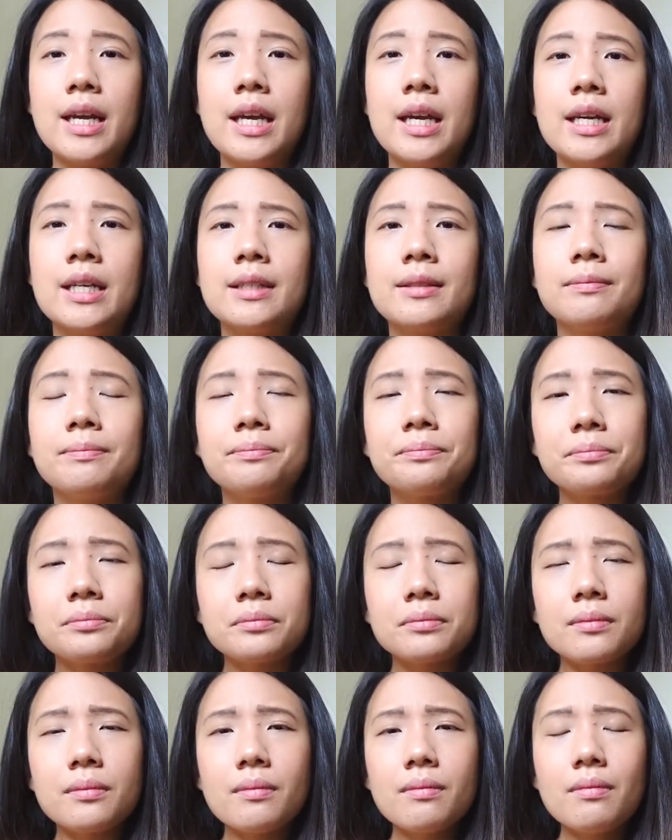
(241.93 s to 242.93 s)
And
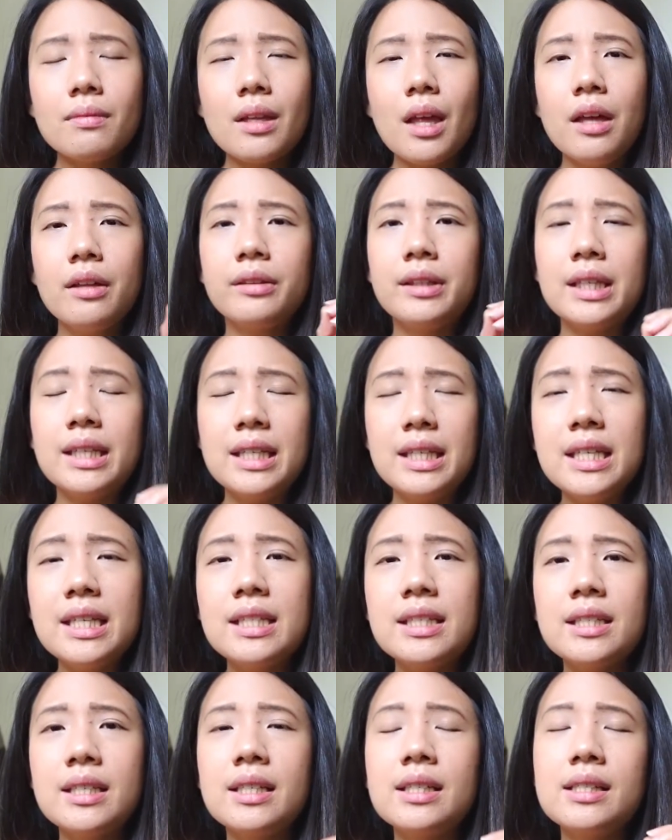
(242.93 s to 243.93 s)
the
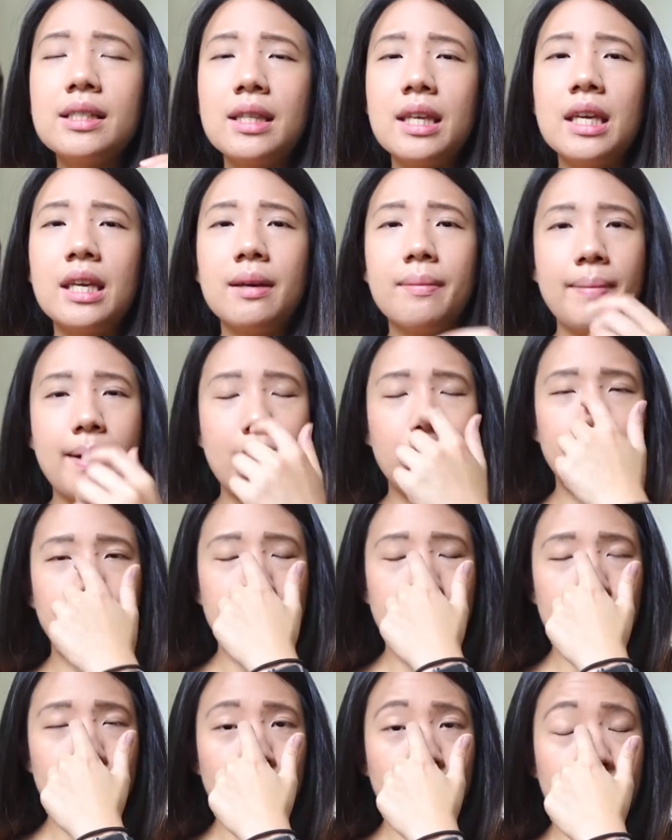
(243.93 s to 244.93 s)
easiest thing about
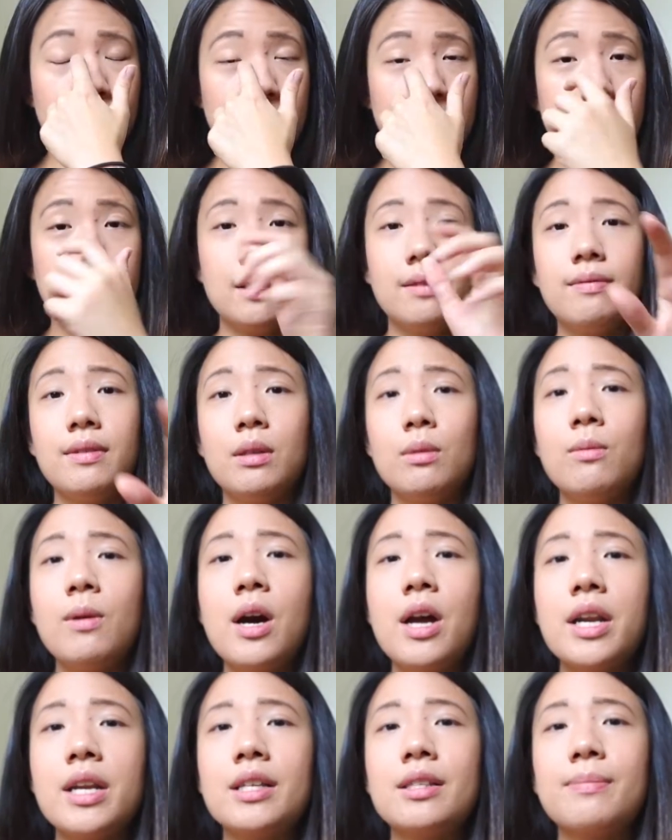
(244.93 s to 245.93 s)
the Sony
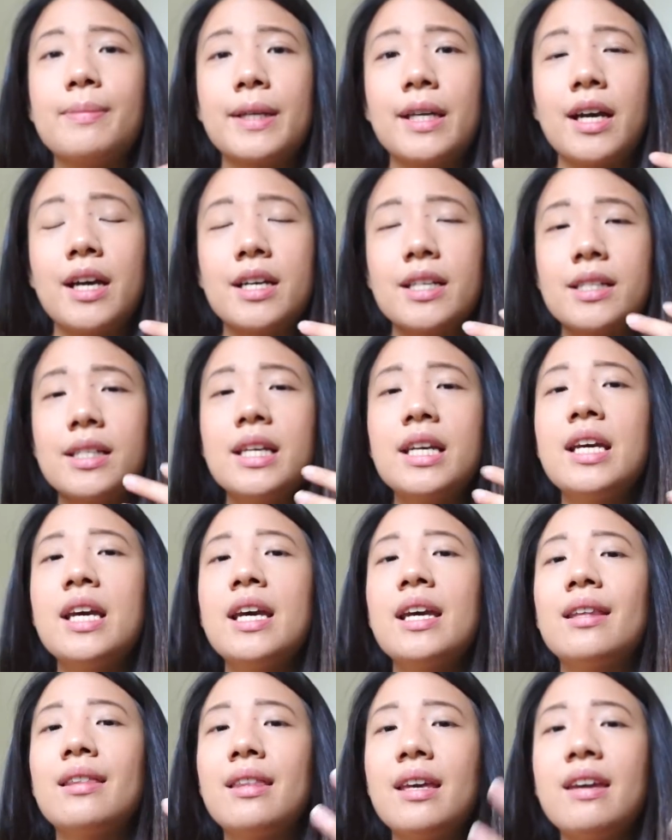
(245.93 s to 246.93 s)
ZV-1 is because
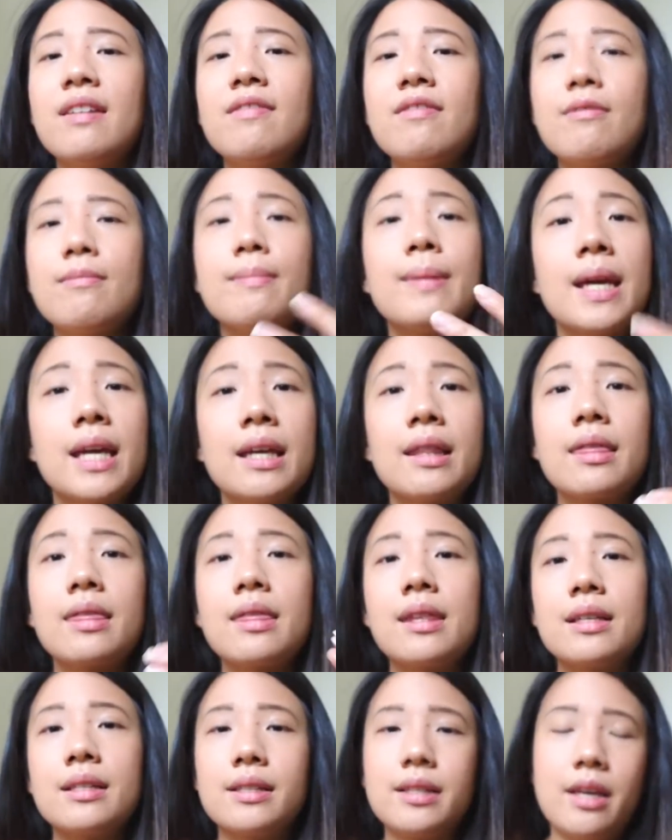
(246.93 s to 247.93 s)
they've made
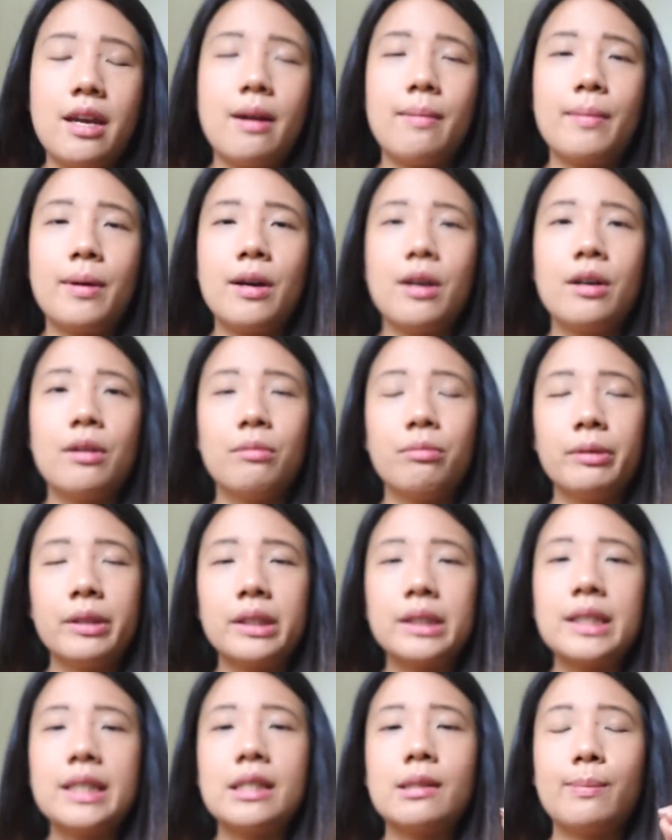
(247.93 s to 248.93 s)
this camera
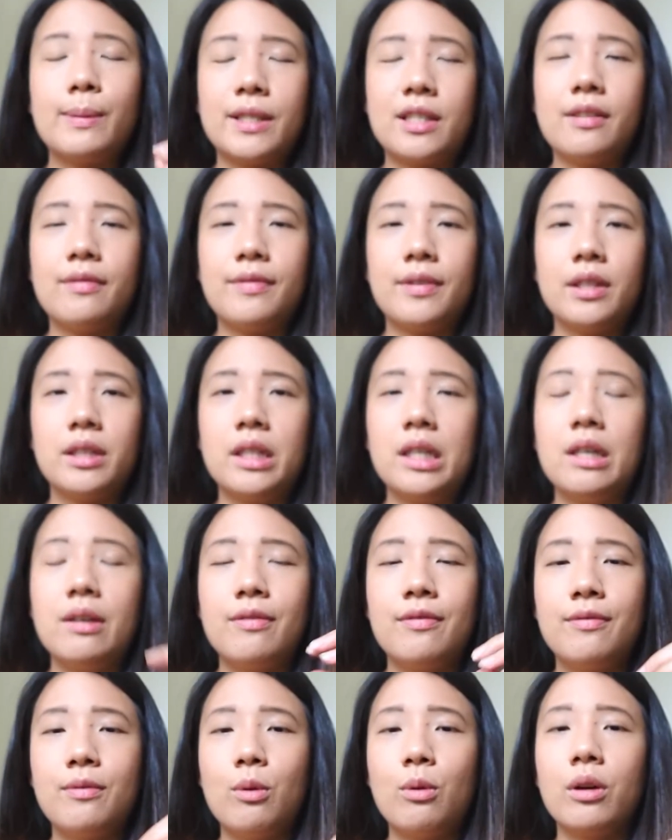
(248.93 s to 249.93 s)
really specifically
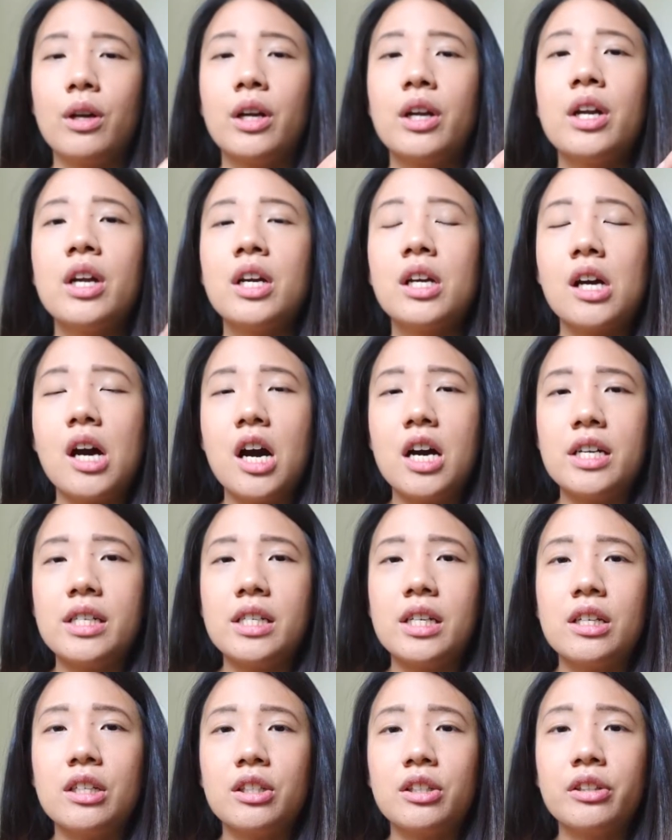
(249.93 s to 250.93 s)
for
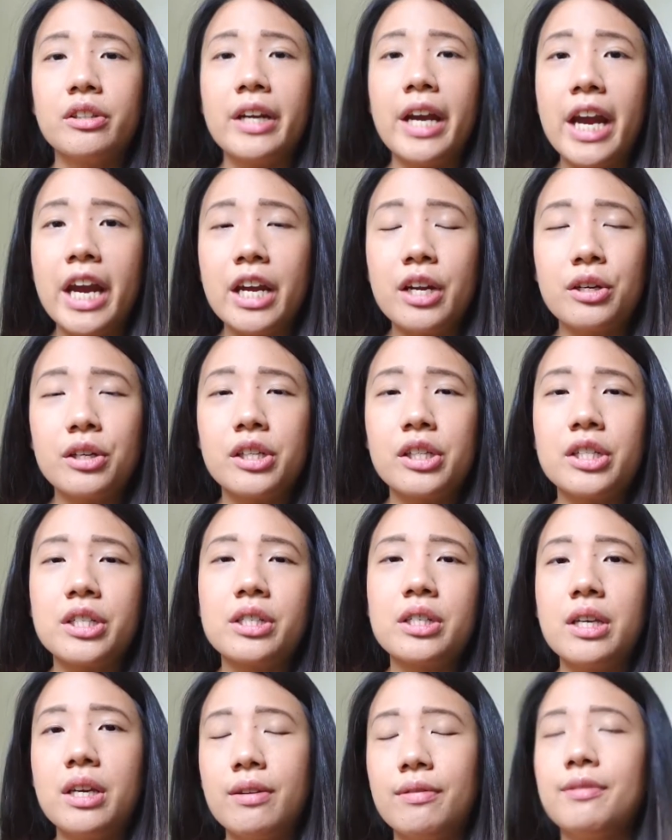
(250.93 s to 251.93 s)
content
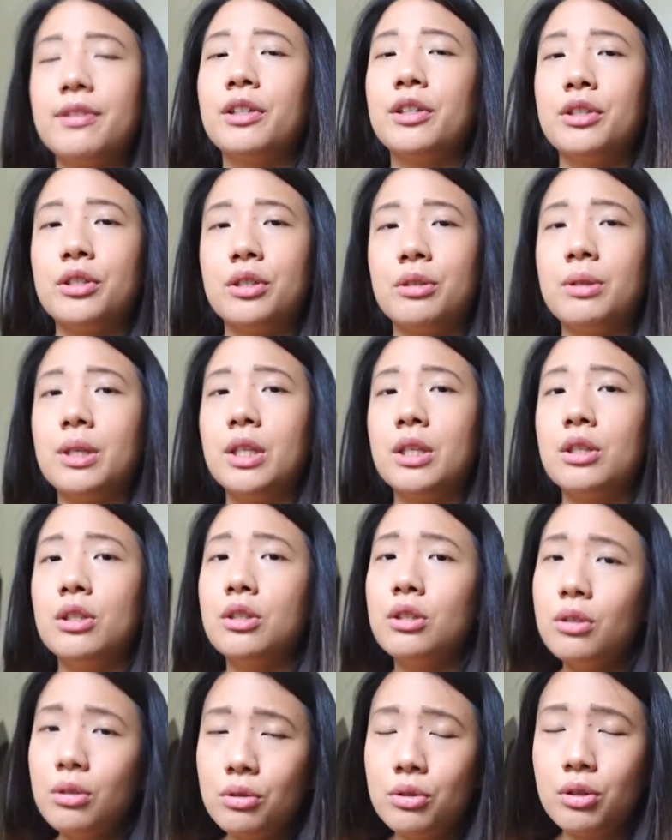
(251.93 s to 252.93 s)
creators if you're doing
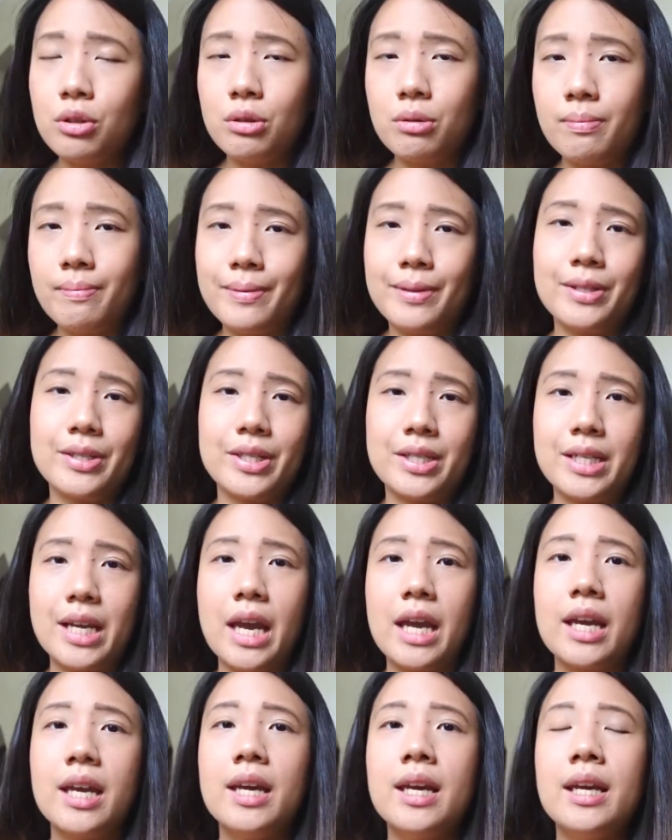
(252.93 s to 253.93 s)
YouTube per
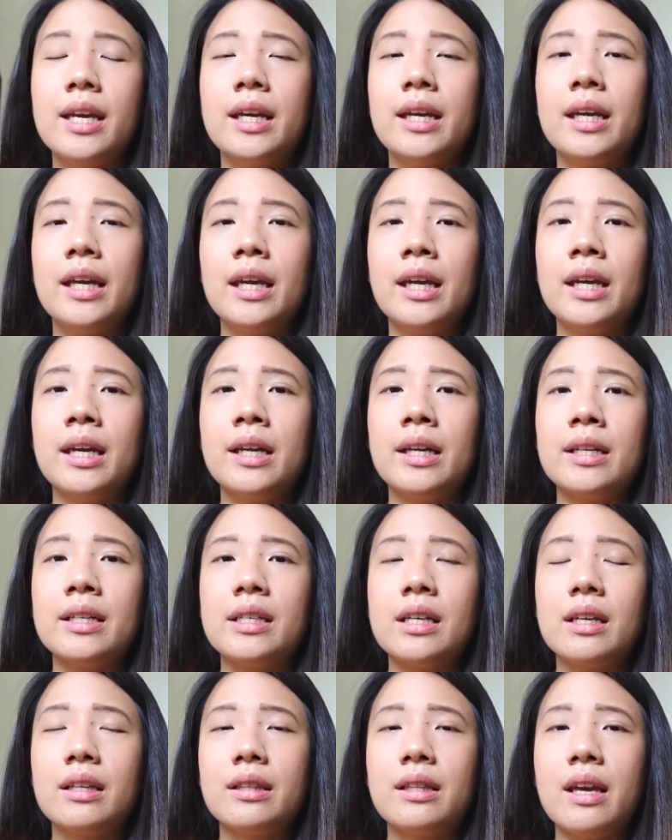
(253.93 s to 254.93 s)
se, and
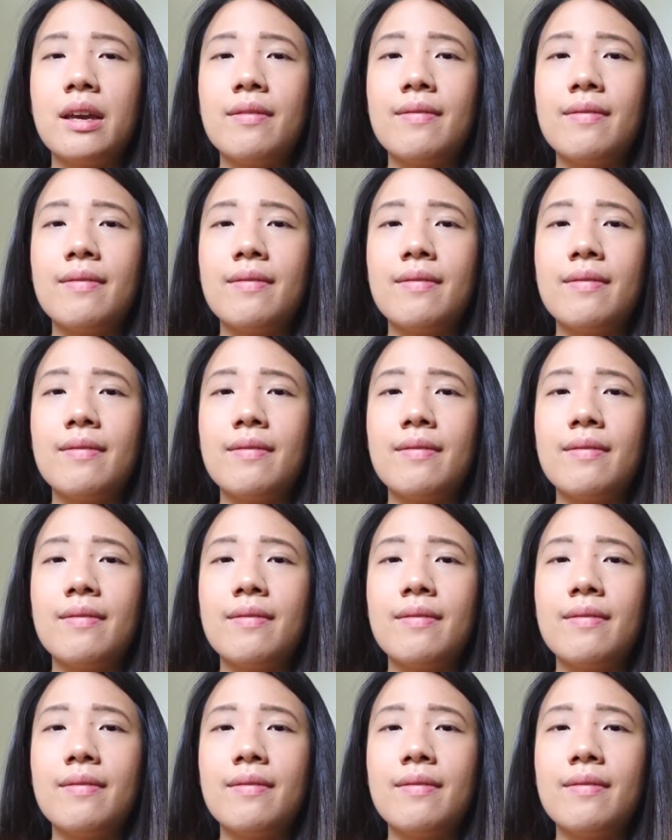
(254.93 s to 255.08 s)
they've